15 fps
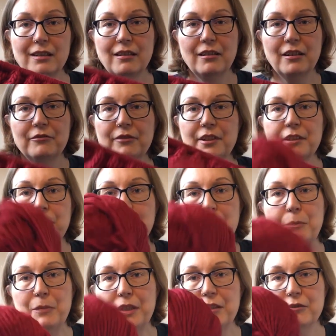120
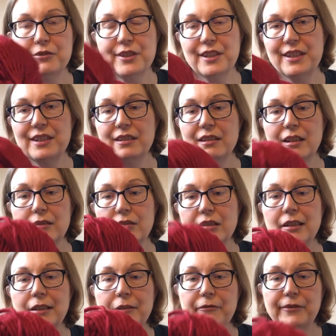meters is not a
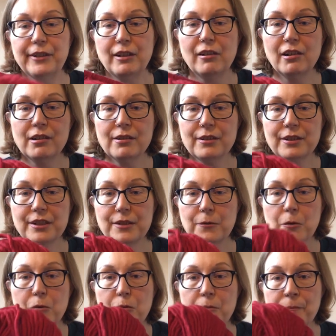lot of yarn,
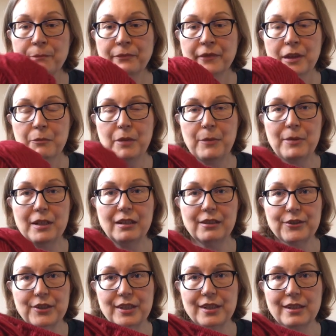so maybe I'll
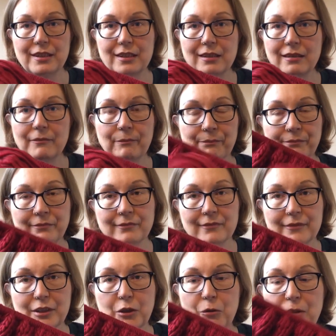just go